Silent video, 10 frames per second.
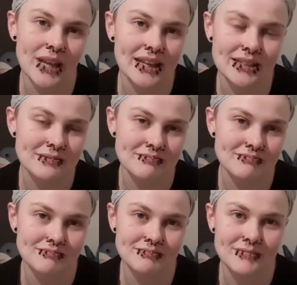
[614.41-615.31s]
Like,
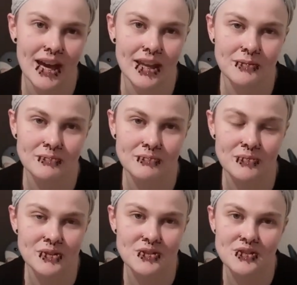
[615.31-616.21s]
I
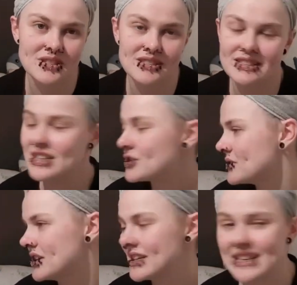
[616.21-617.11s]
was
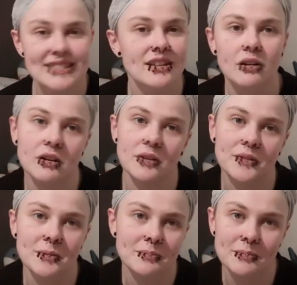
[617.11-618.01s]
literally guessed all of
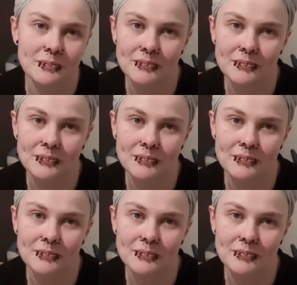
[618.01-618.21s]
them.